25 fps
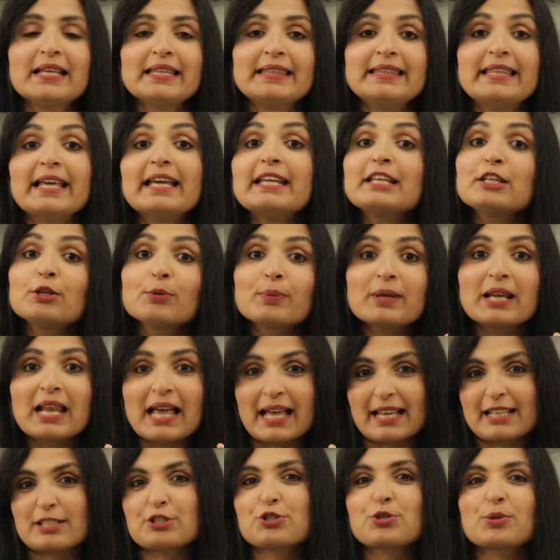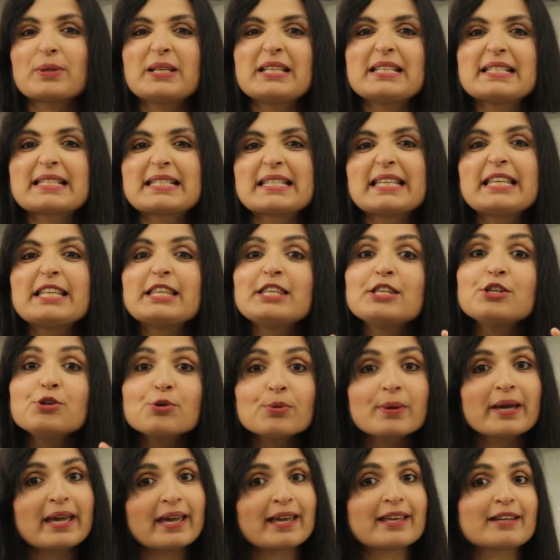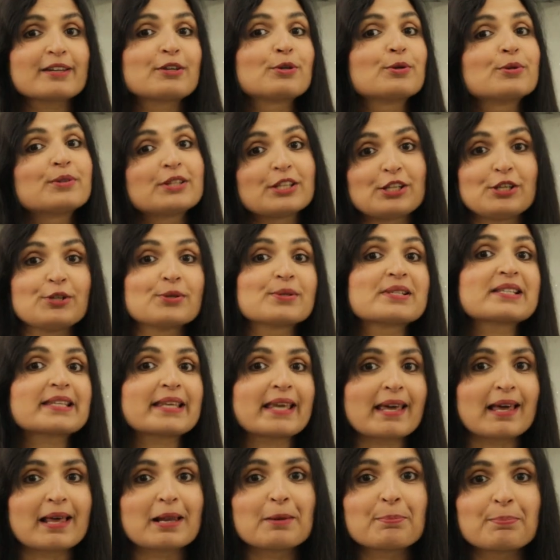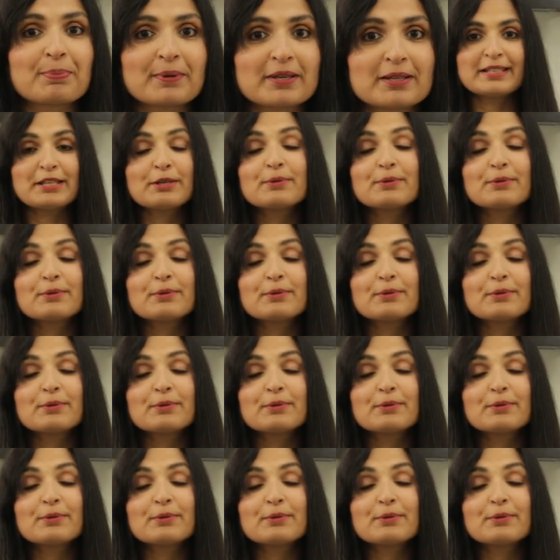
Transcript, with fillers: Then you will actually see new hair growth in your scalp.